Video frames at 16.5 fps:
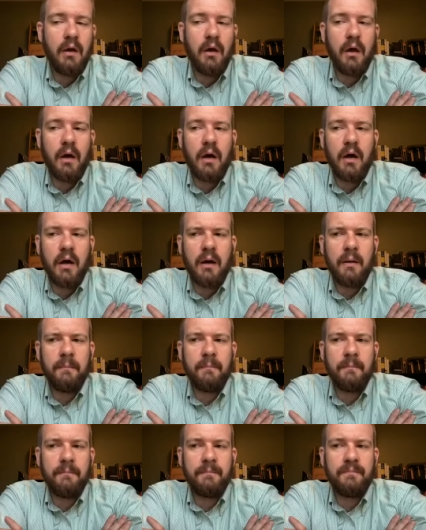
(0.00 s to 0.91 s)

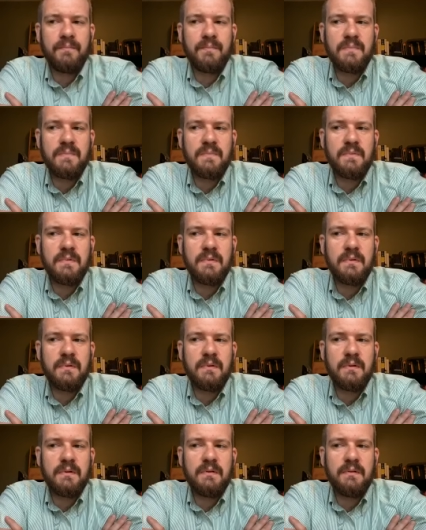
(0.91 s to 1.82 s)
Um,
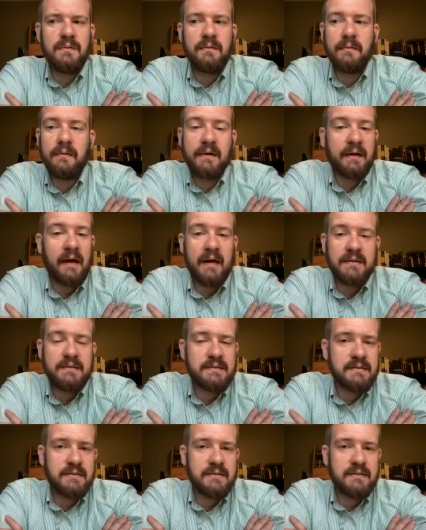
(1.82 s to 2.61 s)
God's